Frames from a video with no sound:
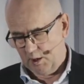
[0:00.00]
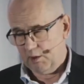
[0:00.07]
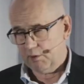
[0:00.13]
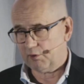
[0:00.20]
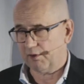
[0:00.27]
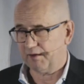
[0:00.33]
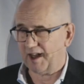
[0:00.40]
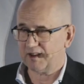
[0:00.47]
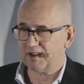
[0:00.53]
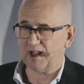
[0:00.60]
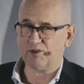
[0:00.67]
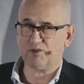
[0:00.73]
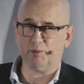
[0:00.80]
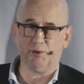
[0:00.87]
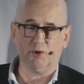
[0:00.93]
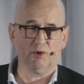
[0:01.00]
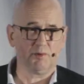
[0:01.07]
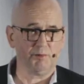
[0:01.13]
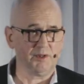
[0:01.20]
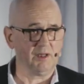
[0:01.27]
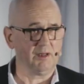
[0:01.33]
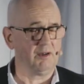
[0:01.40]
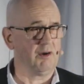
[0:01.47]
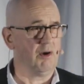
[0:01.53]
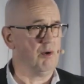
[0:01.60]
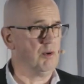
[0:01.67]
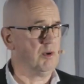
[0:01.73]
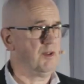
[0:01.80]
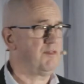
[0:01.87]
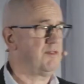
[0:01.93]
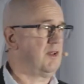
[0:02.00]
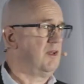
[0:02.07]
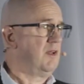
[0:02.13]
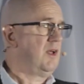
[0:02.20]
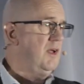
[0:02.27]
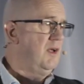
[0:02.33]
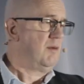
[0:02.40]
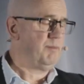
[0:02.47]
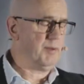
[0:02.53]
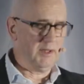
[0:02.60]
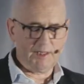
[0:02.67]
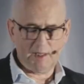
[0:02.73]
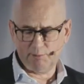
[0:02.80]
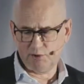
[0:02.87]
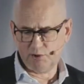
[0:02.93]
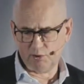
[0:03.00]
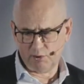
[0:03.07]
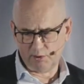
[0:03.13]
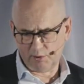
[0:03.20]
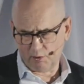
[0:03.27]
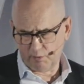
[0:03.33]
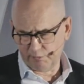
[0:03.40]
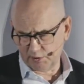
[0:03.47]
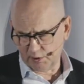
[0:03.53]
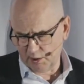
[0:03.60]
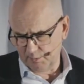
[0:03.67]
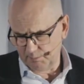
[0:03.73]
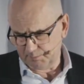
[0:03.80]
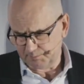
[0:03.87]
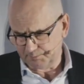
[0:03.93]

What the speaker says: Because that should be ultimately the goal, is to build that maturity over time.